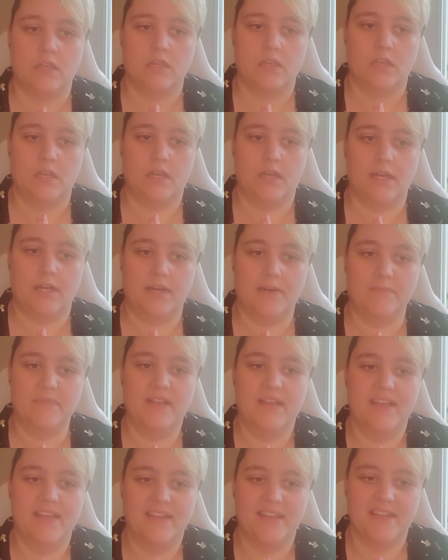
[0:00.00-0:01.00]

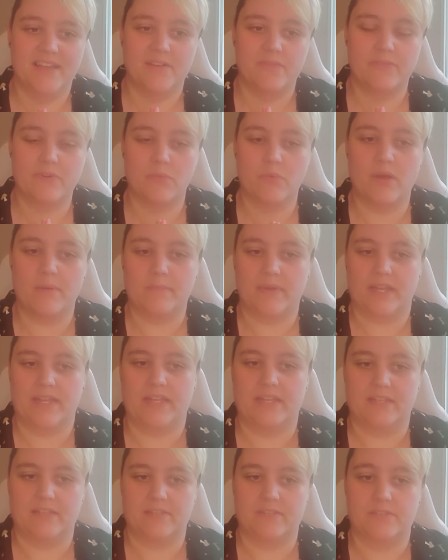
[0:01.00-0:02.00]
from what
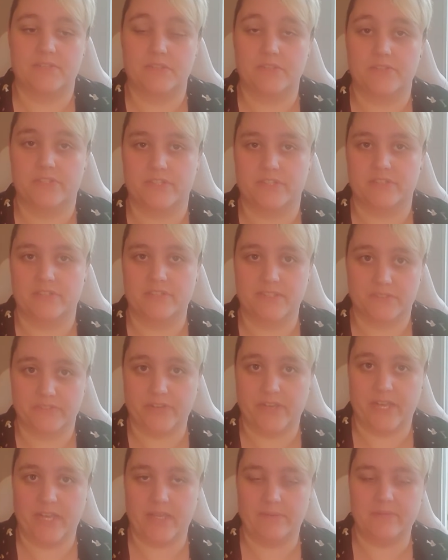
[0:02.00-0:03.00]
my surgeon
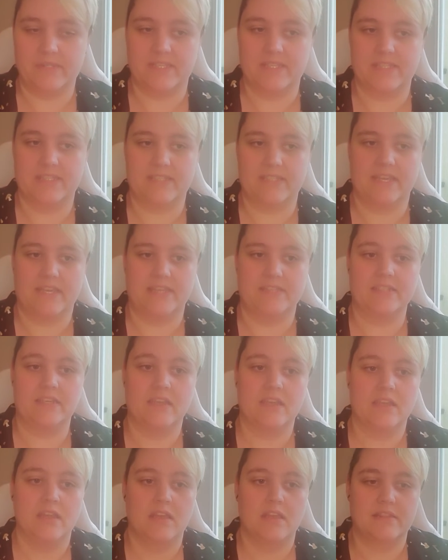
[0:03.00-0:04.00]
described, he said
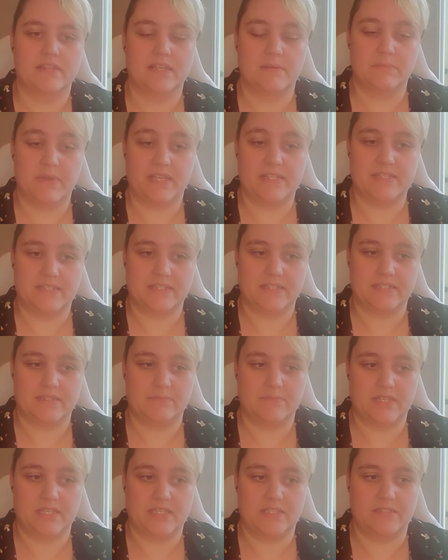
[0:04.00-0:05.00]
that it basically
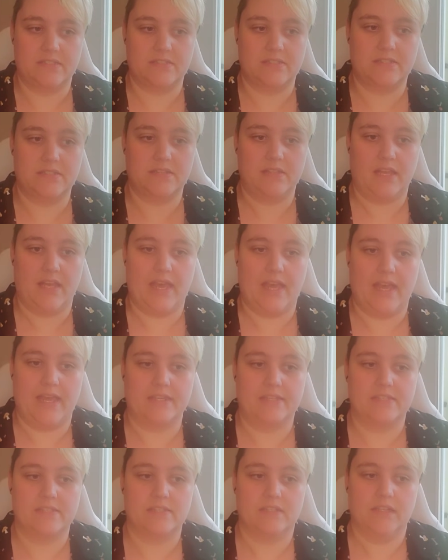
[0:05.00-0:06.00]
means that